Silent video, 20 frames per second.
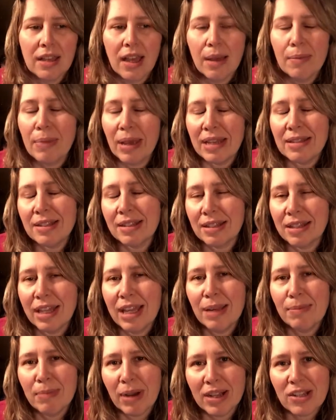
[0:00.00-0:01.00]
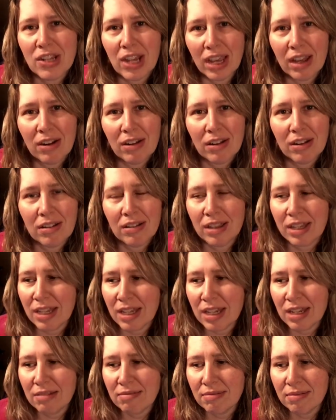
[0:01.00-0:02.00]
And basically my channel,
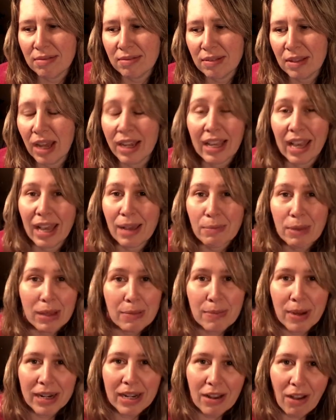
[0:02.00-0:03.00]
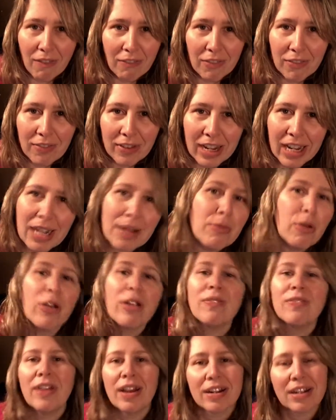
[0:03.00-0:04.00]
I can't make money off of it
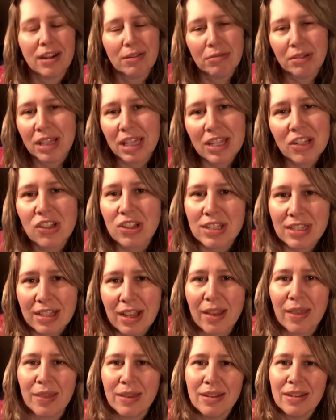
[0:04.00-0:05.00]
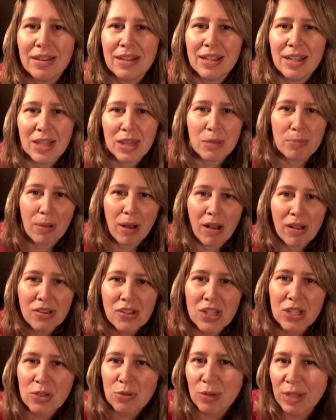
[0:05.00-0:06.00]
anymore. In fact, the ball
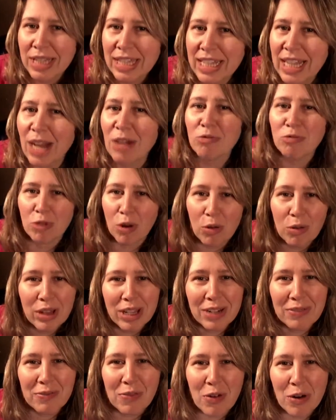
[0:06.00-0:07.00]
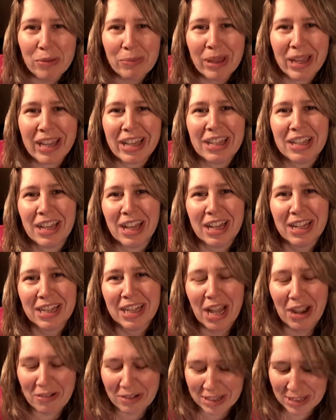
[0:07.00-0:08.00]
just really got rolling for me and
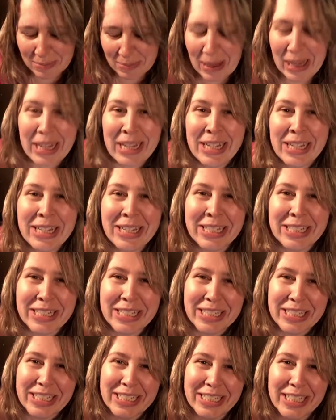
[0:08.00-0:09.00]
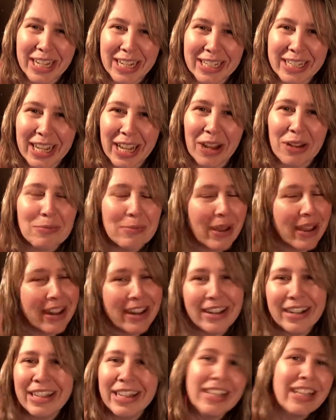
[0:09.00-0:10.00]
now it's being shut down, but
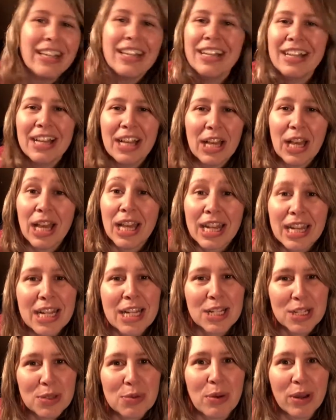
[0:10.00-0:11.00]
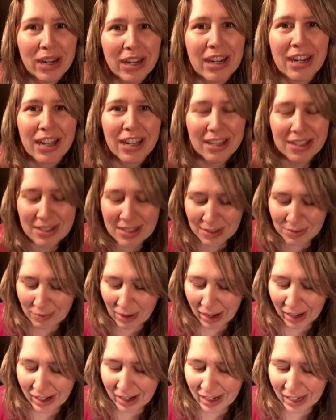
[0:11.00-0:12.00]
it is what it is,
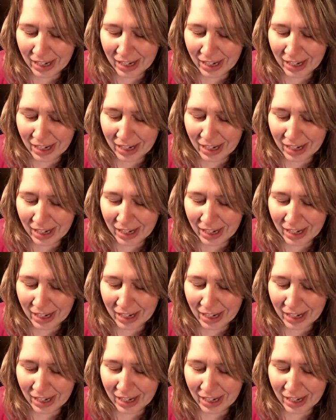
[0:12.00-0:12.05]
right?